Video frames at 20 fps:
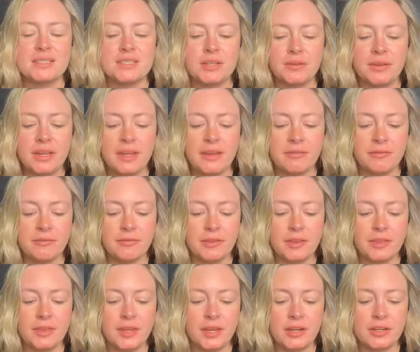So if
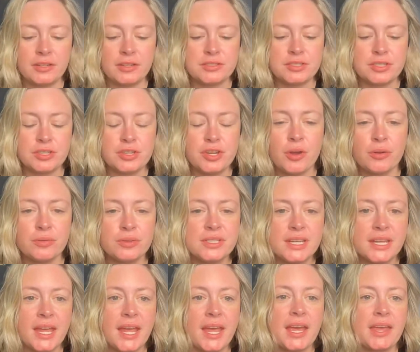there's no
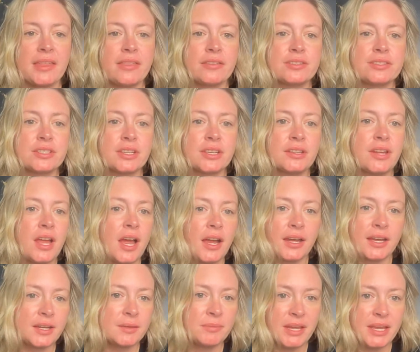decay, there's
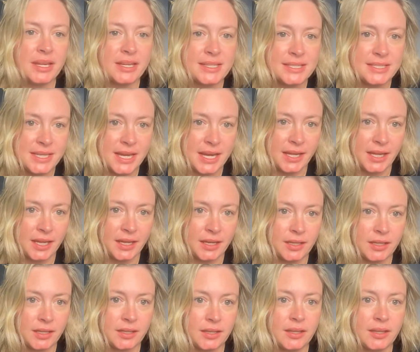not going to be any staining.